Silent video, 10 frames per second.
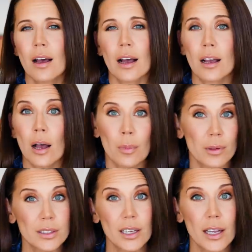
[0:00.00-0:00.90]
a
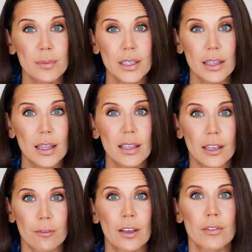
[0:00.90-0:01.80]
couple of times, I think,
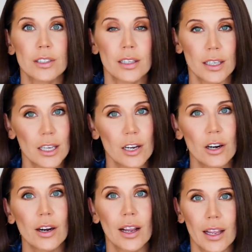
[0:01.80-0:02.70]
like favorites of the
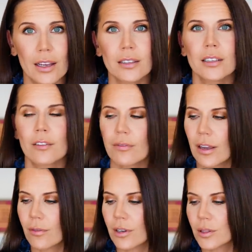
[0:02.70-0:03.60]
year and in a
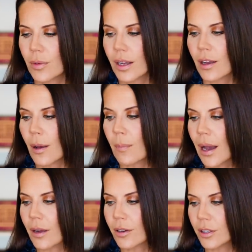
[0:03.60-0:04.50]
favorites when I got
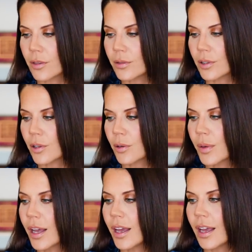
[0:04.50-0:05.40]
back on
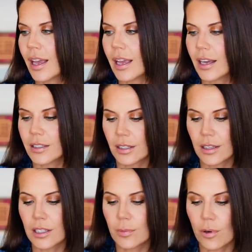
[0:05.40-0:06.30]
YouTube. And
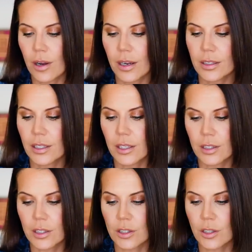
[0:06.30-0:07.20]
this product
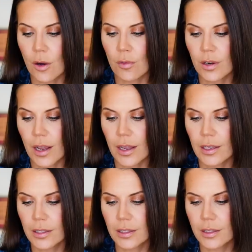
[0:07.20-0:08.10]
is so
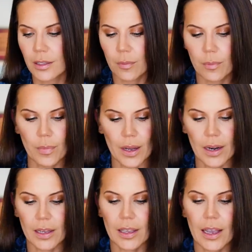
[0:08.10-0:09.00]
nice.
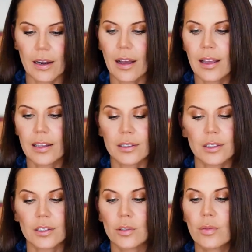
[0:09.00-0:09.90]
But again,
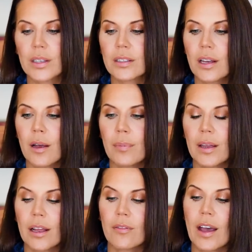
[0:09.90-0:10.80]
it's twist up
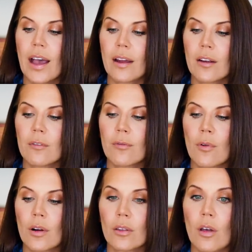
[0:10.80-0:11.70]
and I've had it
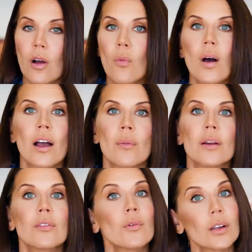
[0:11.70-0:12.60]
for a long while.
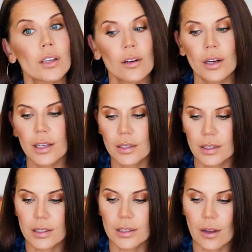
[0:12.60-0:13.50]
But if you were curious,
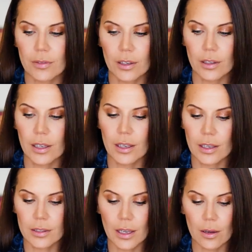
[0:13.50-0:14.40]
this definitely
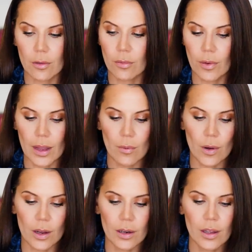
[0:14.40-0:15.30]
is a great
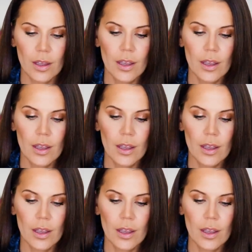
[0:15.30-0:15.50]
one.